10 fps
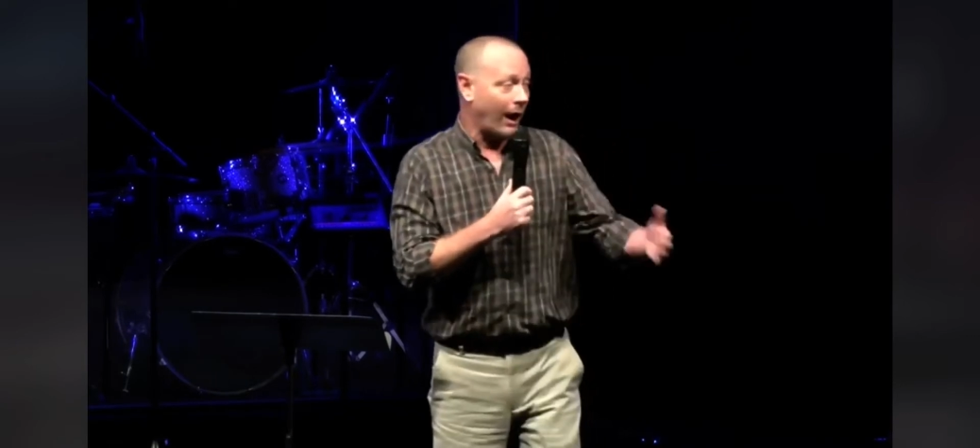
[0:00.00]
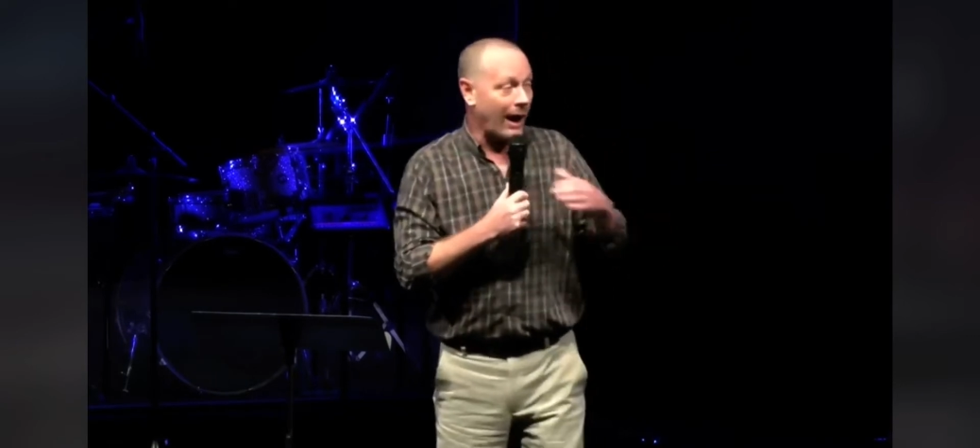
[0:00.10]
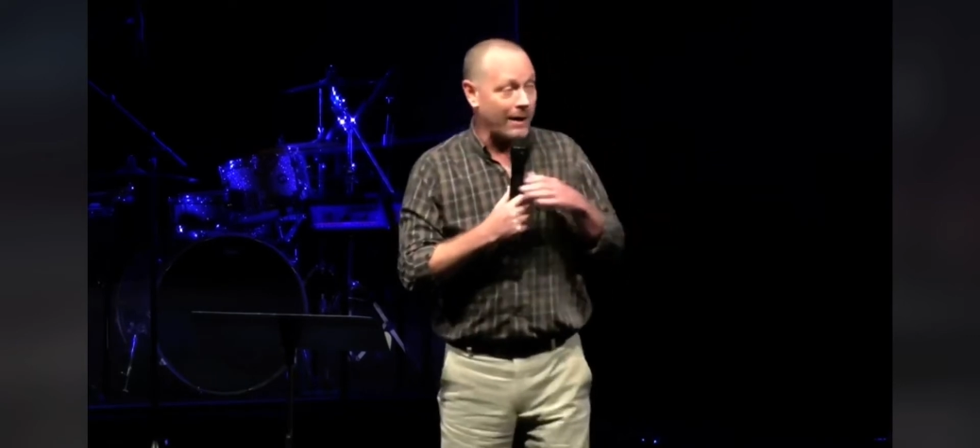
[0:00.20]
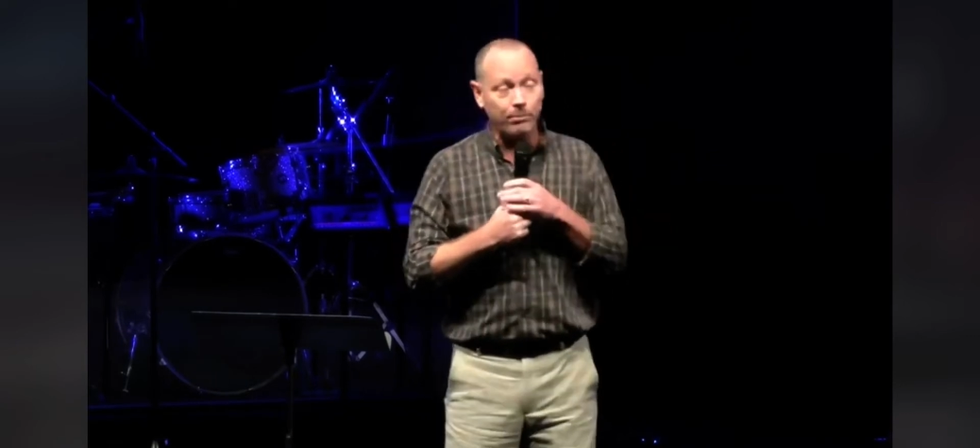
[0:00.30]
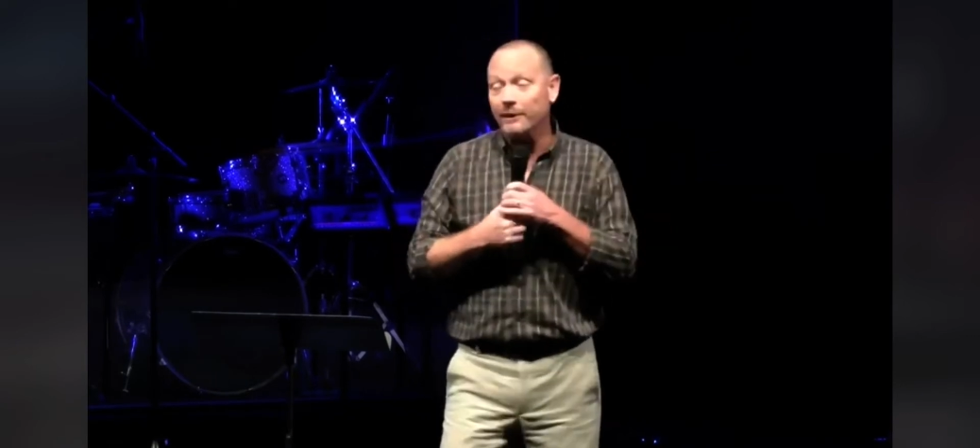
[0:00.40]

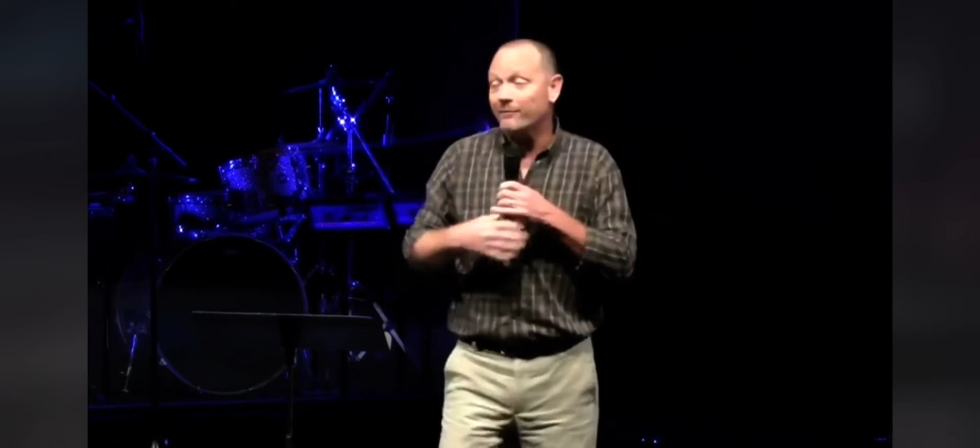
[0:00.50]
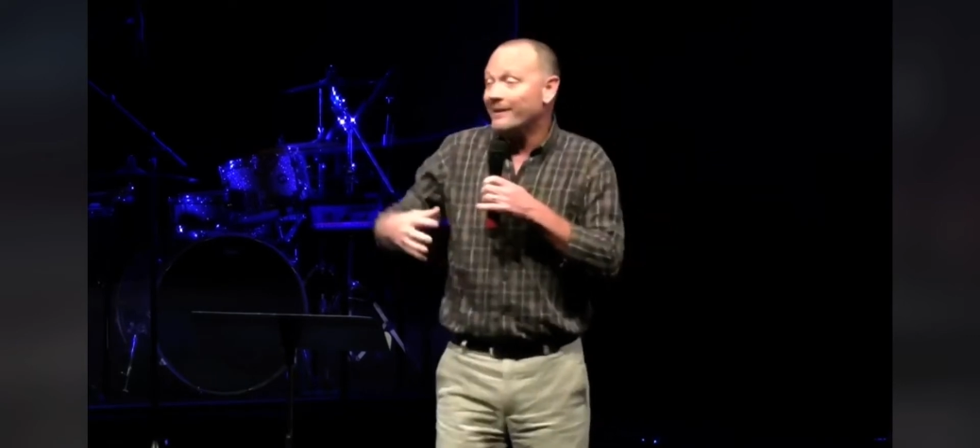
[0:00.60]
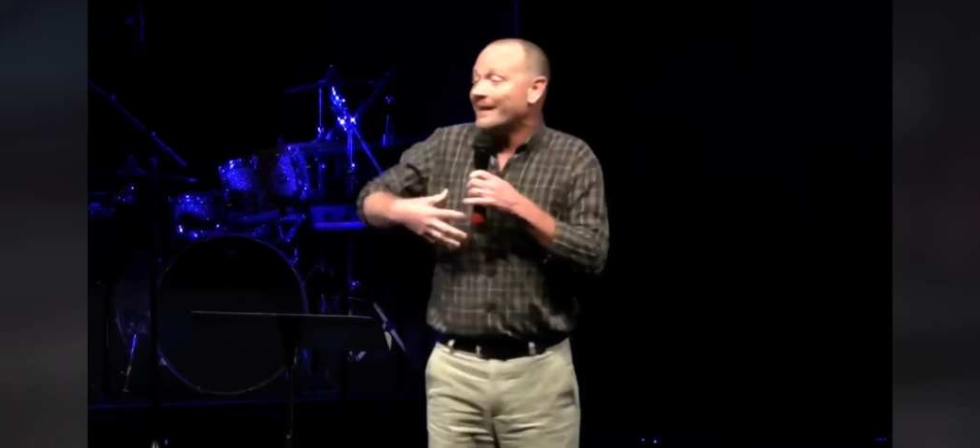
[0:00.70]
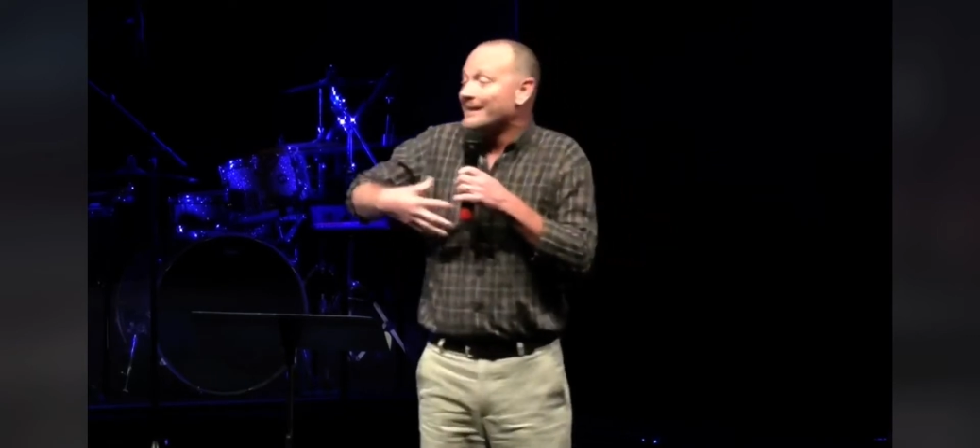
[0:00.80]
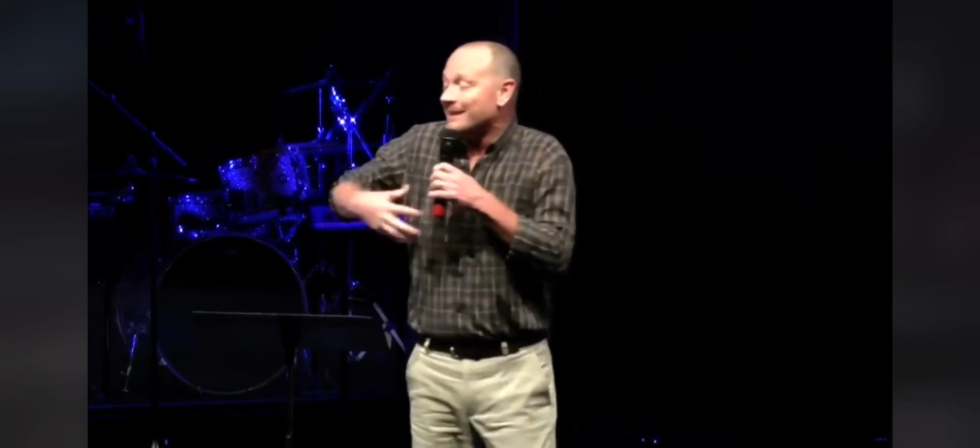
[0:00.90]
I believe,
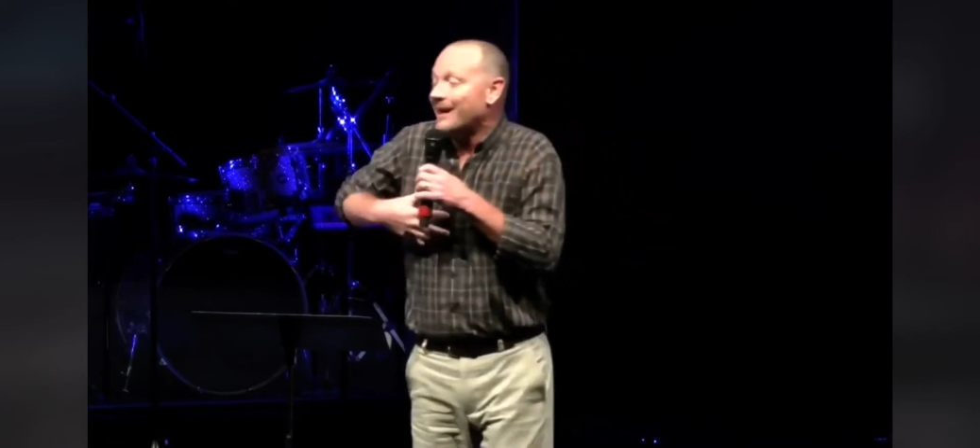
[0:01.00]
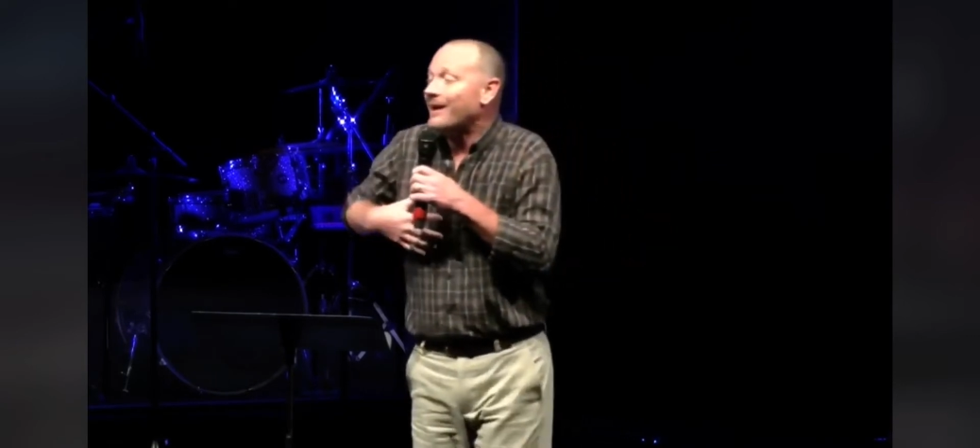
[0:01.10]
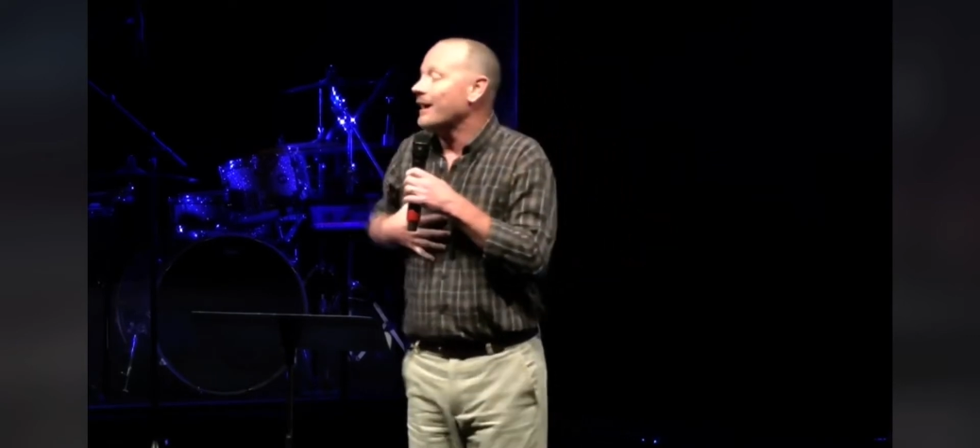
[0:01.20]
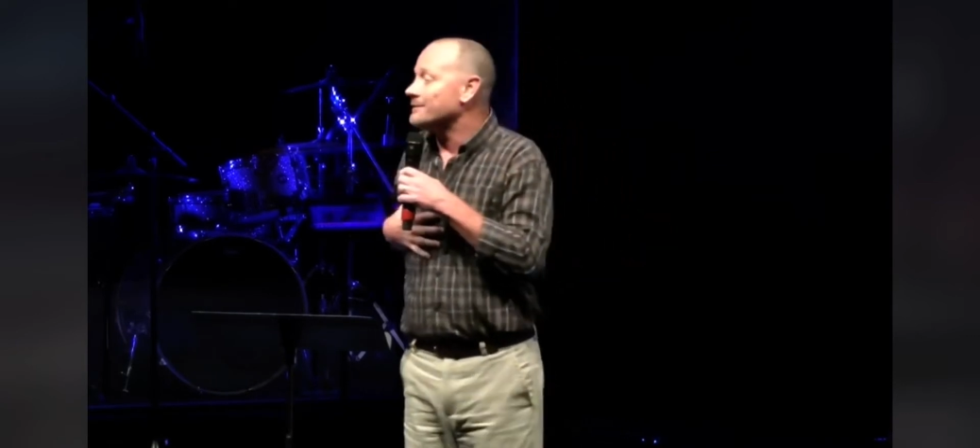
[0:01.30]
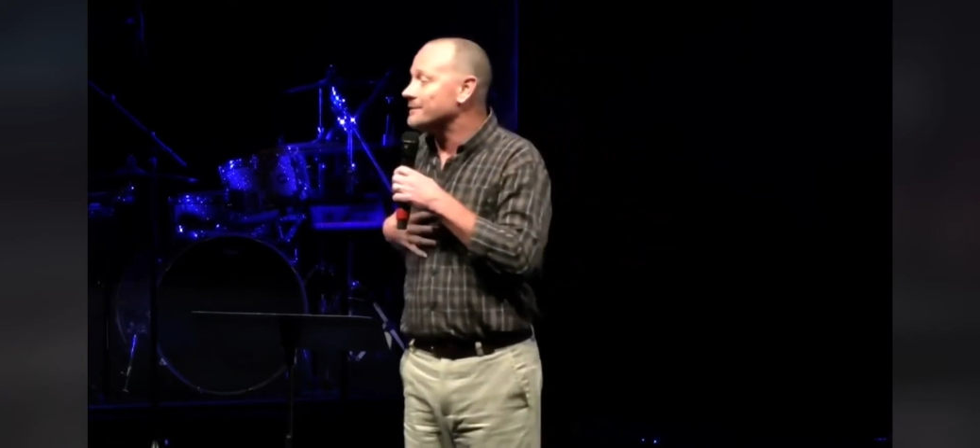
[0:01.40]
is
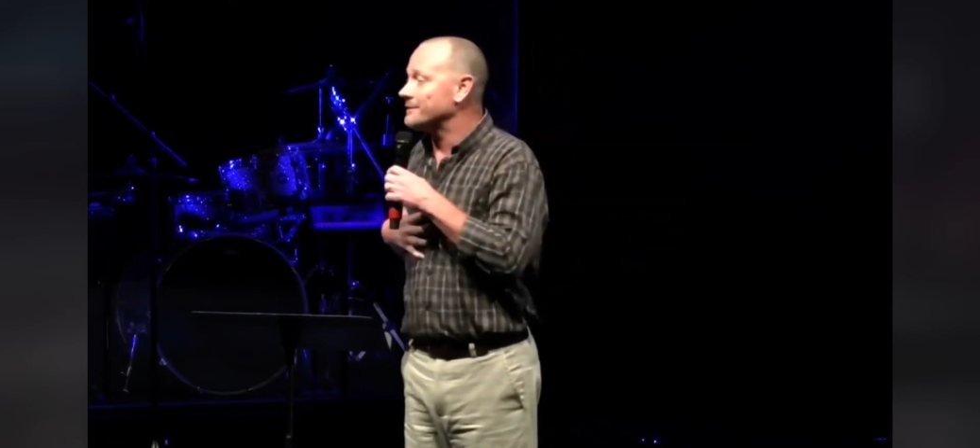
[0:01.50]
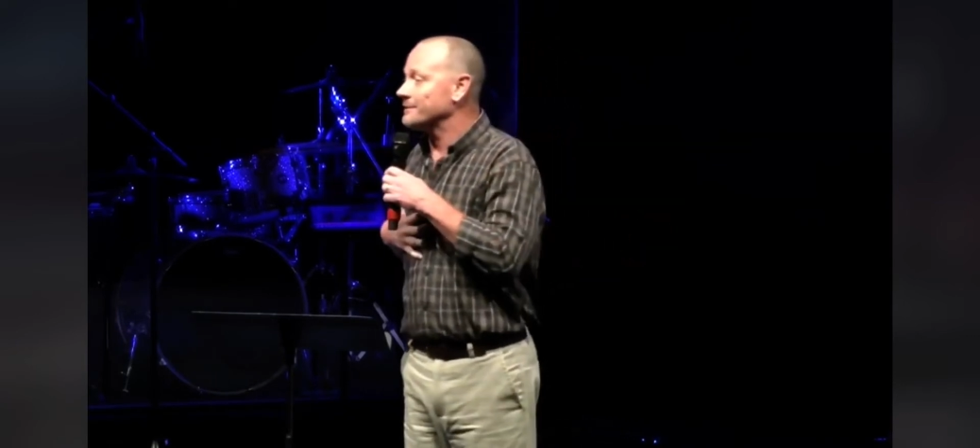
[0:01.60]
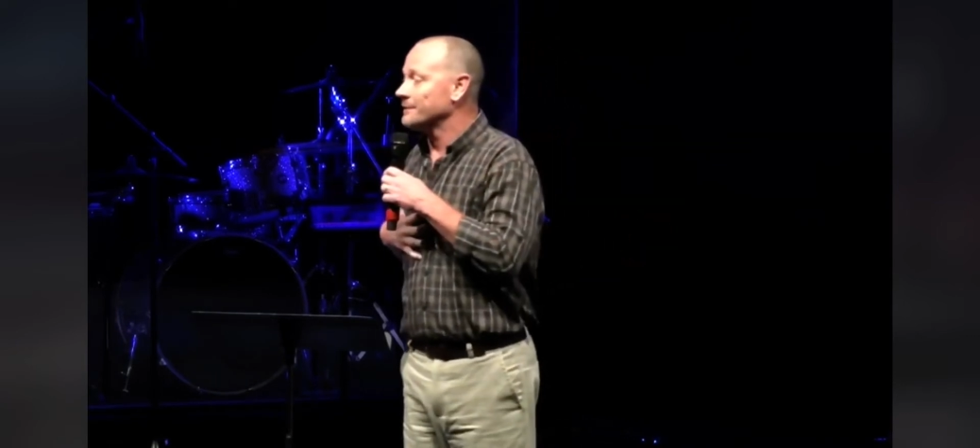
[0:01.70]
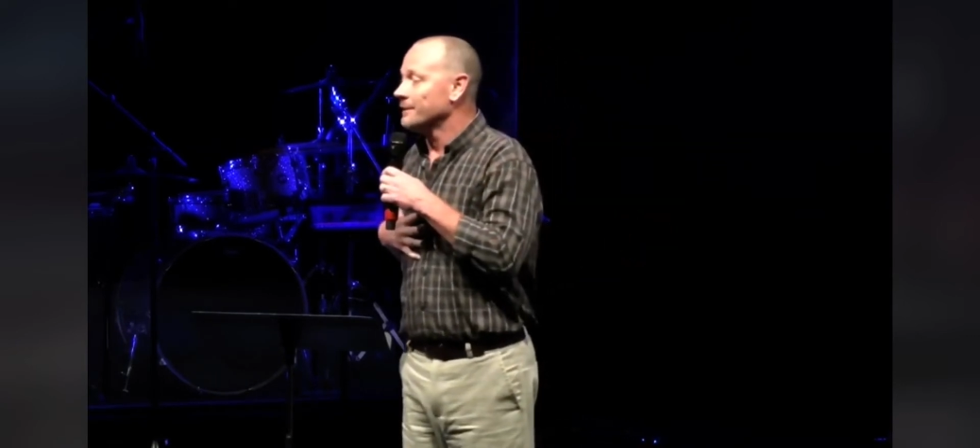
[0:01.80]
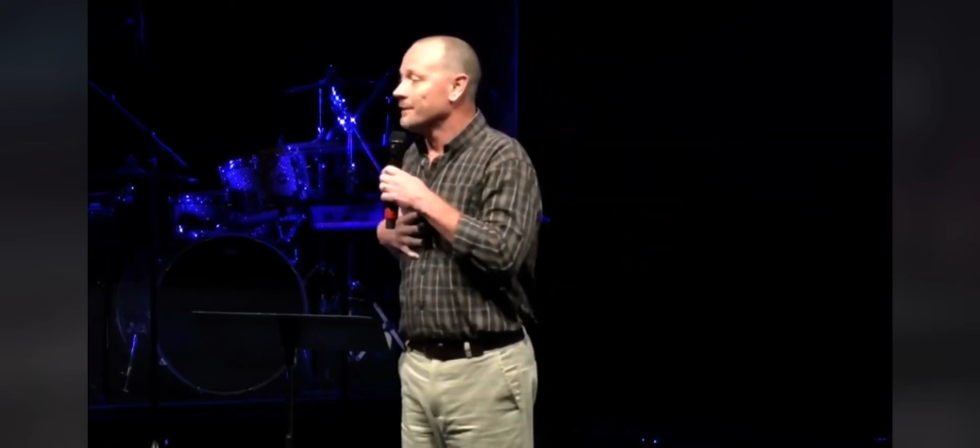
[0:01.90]
us.